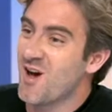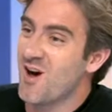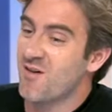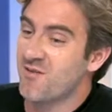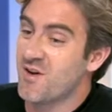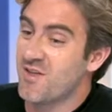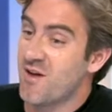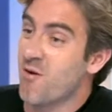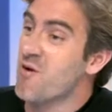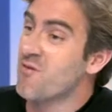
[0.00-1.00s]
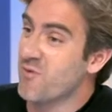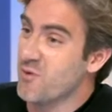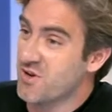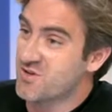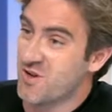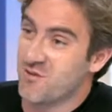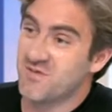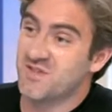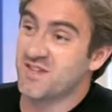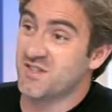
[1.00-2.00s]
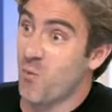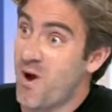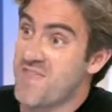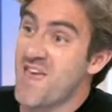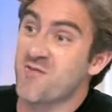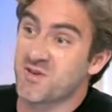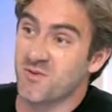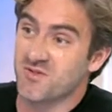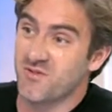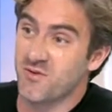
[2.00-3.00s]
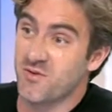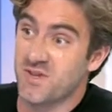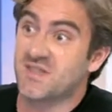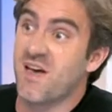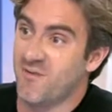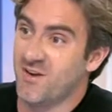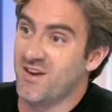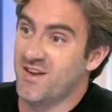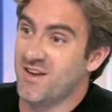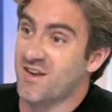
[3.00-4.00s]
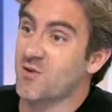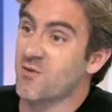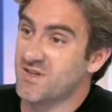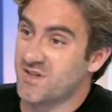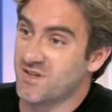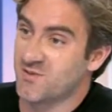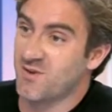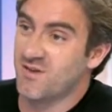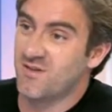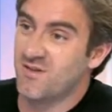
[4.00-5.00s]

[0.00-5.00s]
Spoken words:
of their own food intolerances and the way they respond to food is definitely increasing as well.